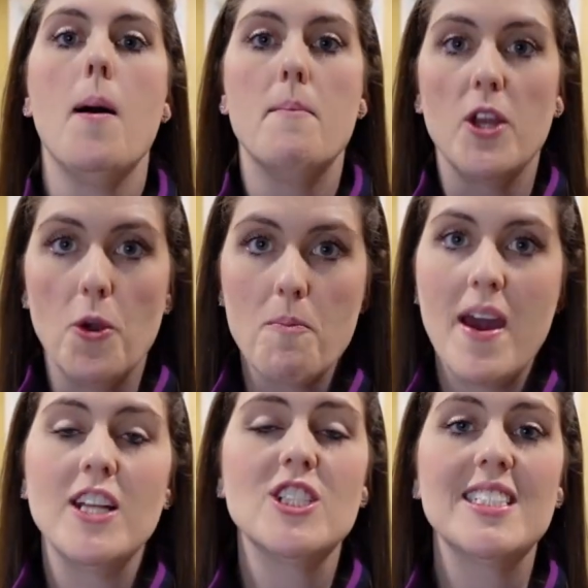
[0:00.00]
But you
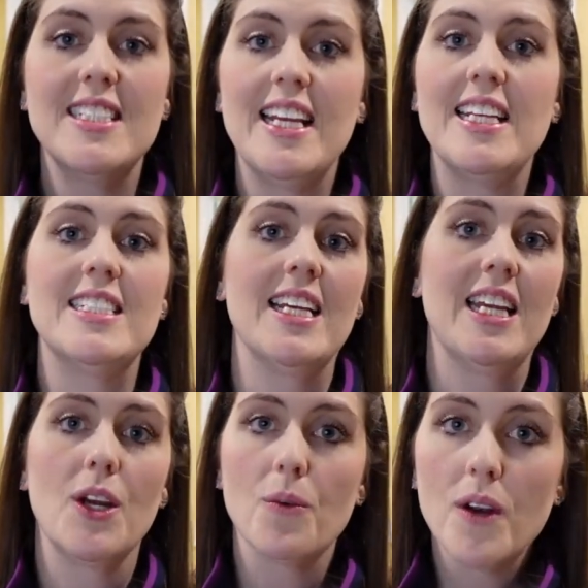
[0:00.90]
may just need to
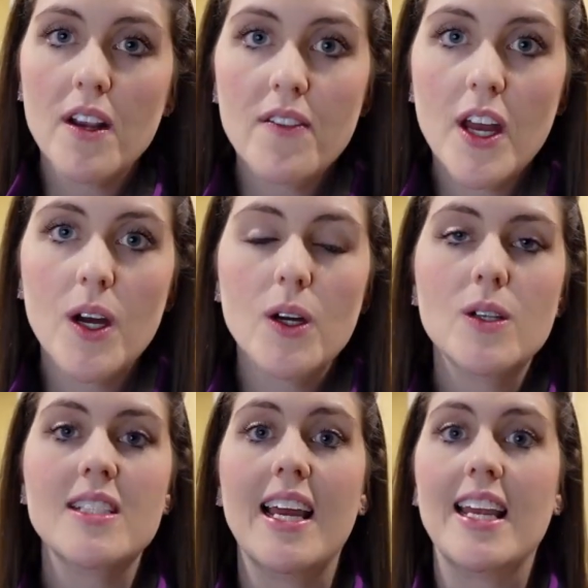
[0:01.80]
get rid of
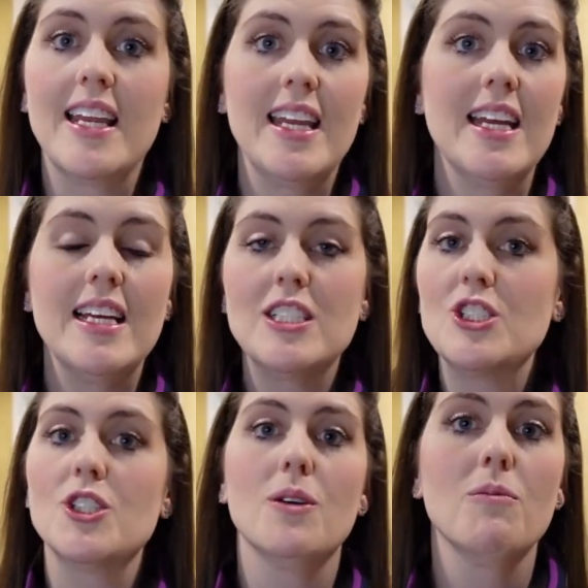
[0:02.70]
those and get
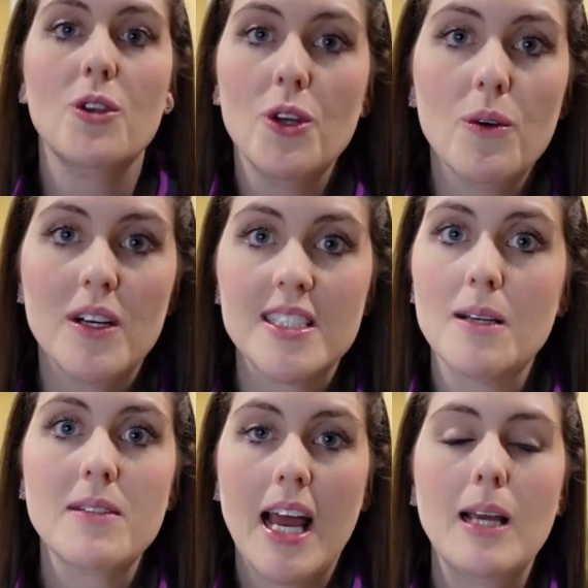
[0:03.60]
some new ones.
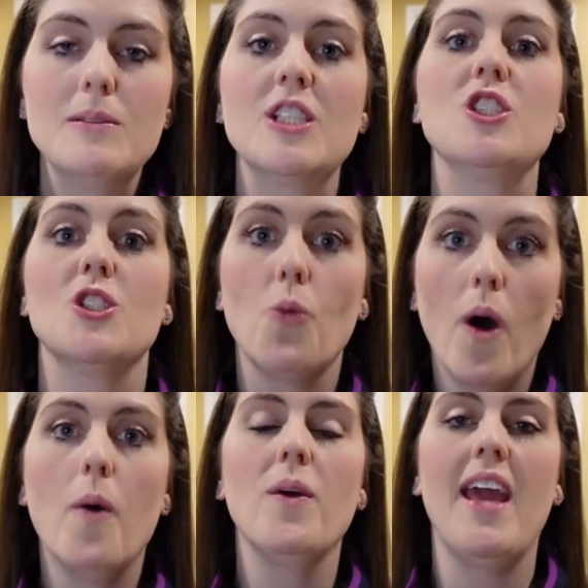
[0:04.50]
Sometimes that's just
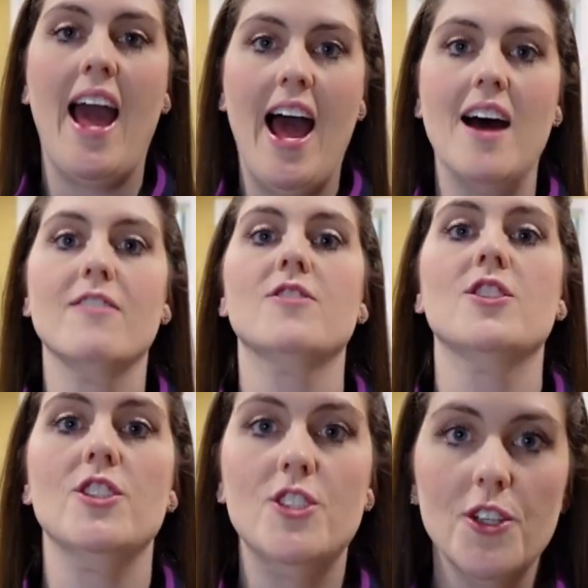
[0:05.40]
what we have
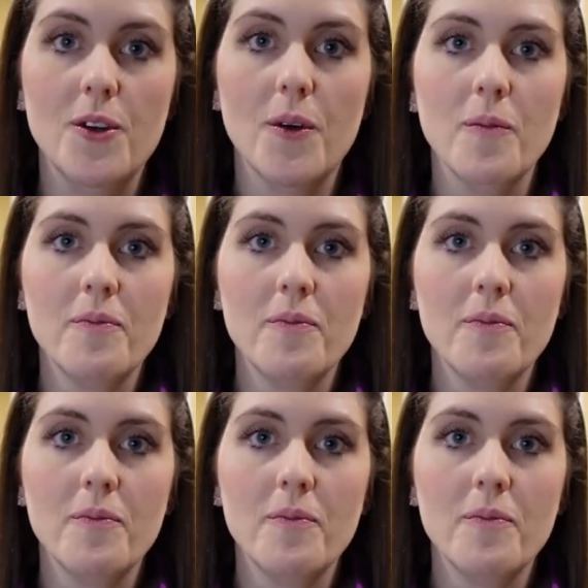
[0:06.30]
to do.